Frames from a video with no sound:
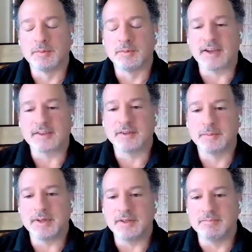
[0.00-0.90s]
Sachs will
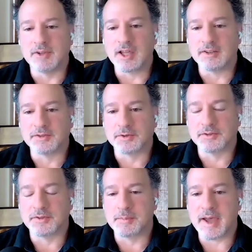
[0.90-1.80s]
be
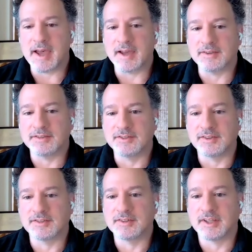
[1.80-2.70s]
dinosaurs of the past
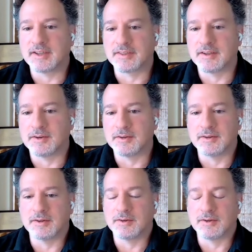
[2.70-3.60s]
just like the
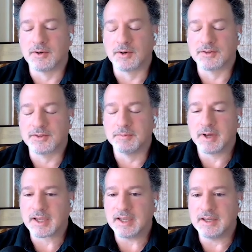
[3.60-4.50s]
horse and
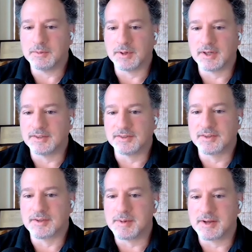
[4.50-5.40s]
buggy was
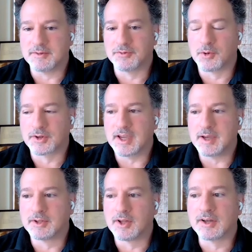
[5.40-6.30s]
the minute Ford
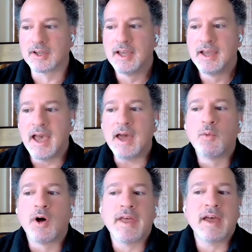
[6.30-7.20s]
came along
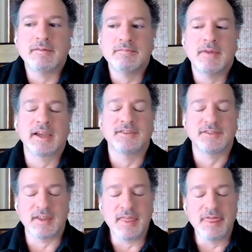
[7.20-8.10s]
and while that I
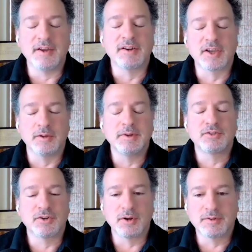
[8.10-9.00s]
guess in theory could be
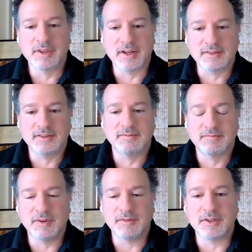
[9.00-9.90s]
true over the next
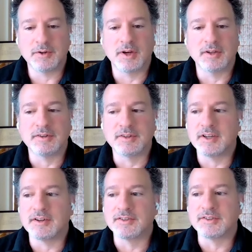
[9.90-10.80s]
50 to 100
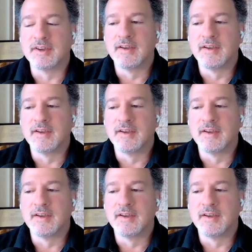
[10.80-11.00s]
years.